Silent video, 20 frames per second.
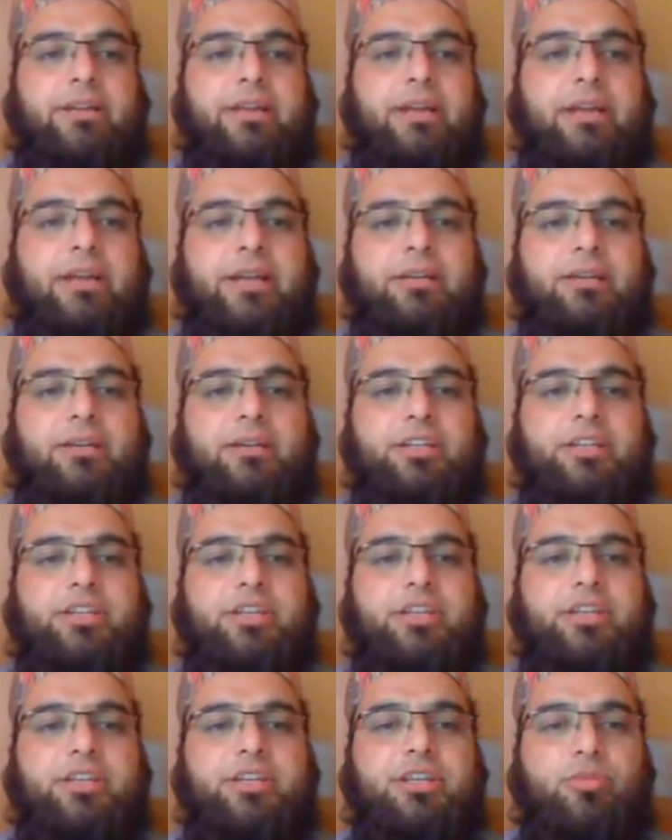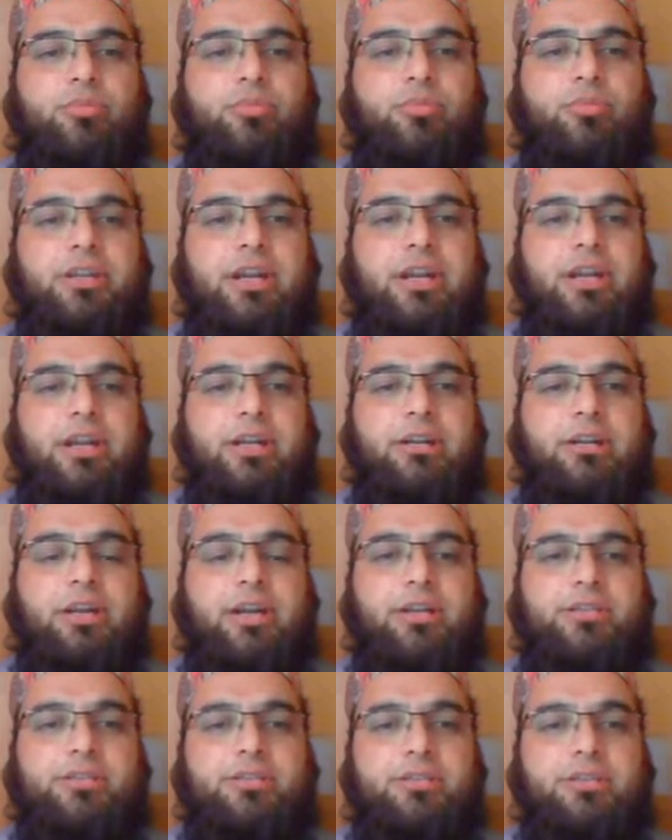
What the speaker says: and lithium aluminum hydrides,